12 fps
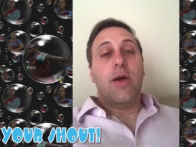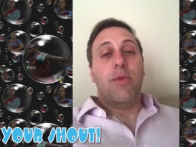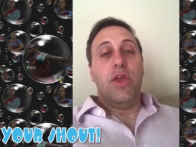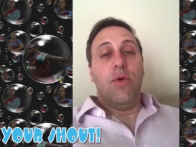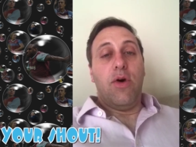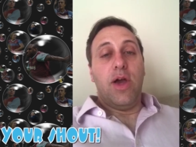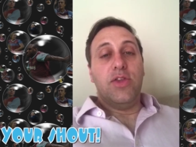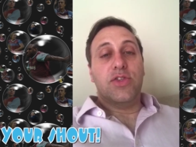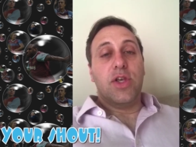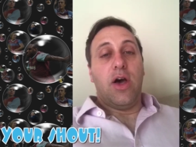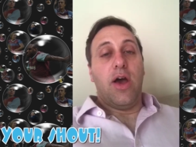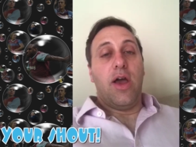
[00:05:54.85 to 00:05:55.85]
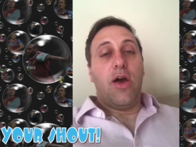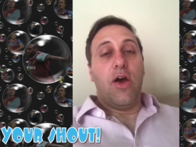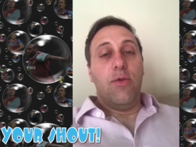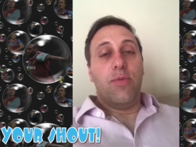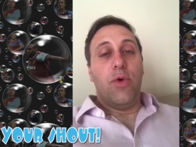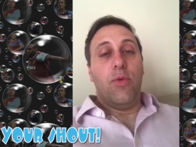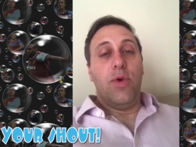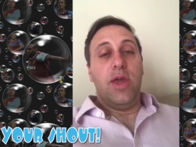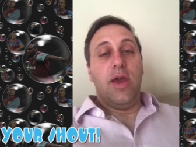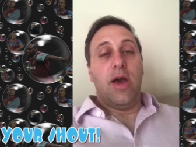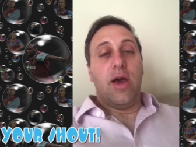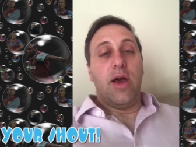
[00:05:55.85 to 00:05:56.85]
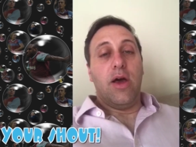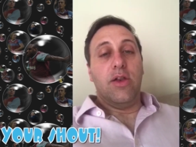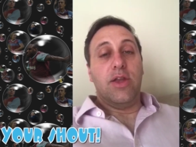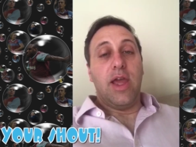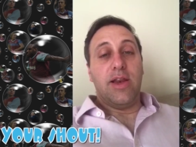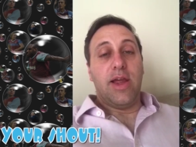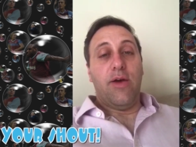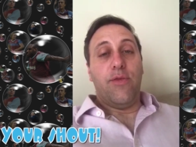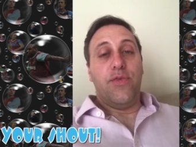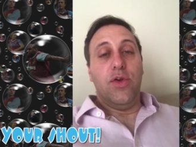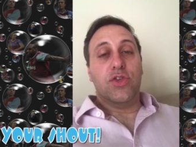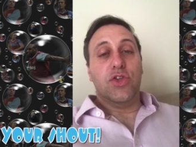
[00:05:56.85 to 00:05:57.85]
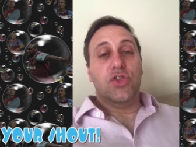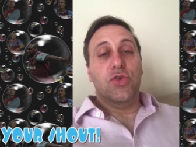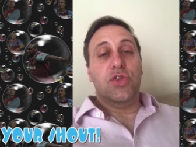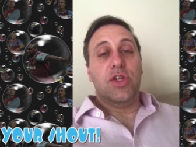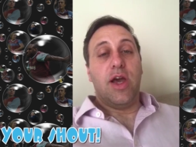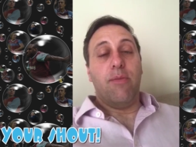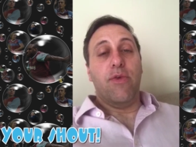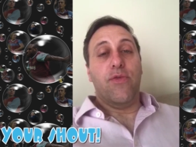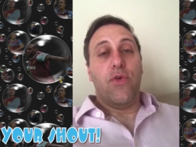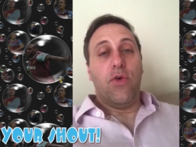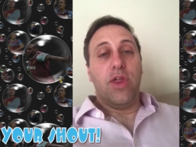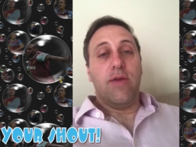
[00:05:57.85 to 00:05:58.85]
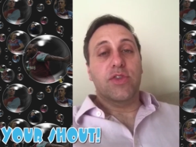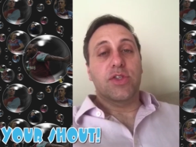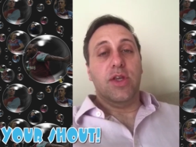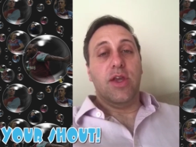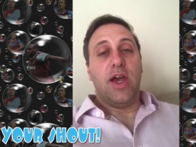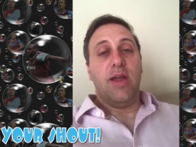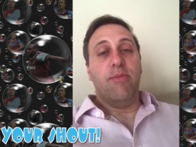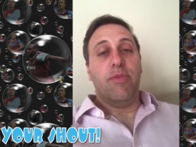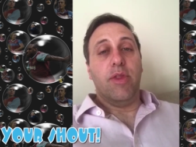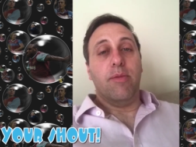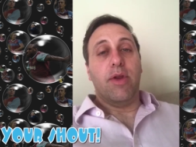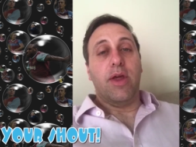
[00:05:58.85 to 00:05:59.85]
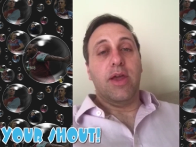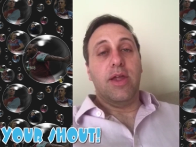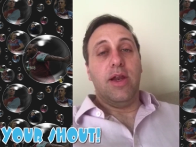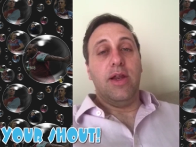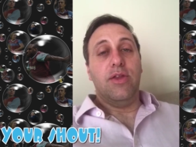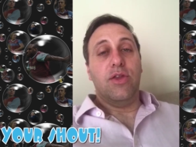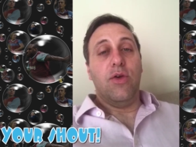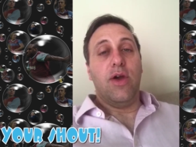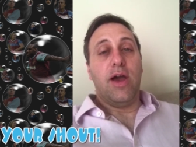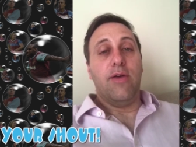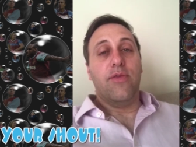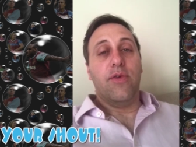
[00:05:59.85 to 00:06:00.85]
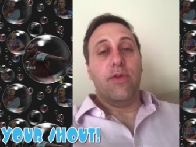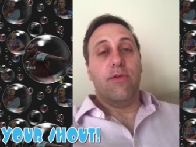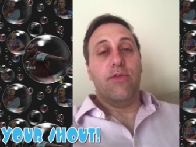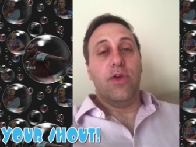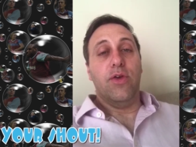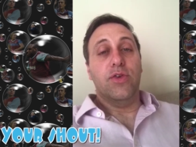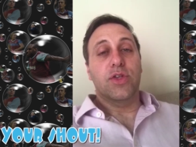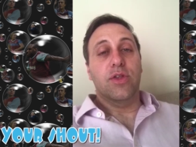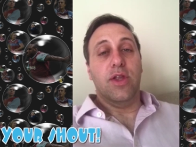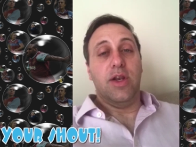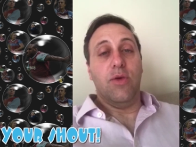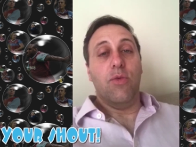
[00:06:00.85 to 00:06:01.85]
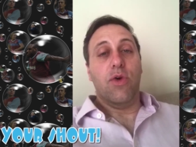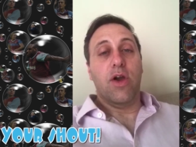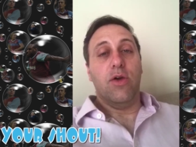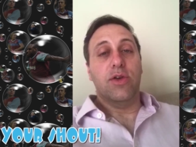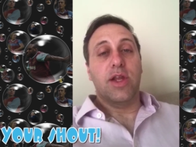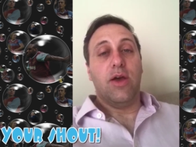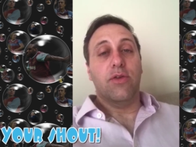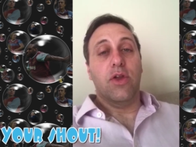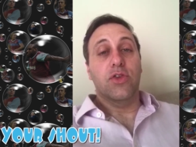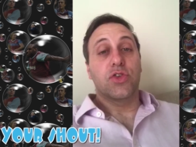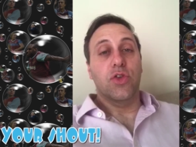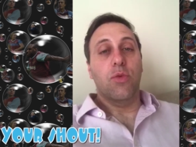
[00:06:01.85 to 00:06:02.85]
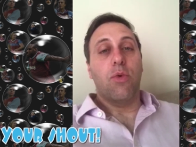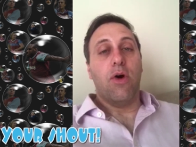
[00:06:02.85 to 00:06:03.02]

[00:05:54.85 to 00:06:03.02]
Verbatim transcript: Come on, you Irons. I hope we uh, get our future sorted out before the Everton game, but I clearly do have views that it will go down to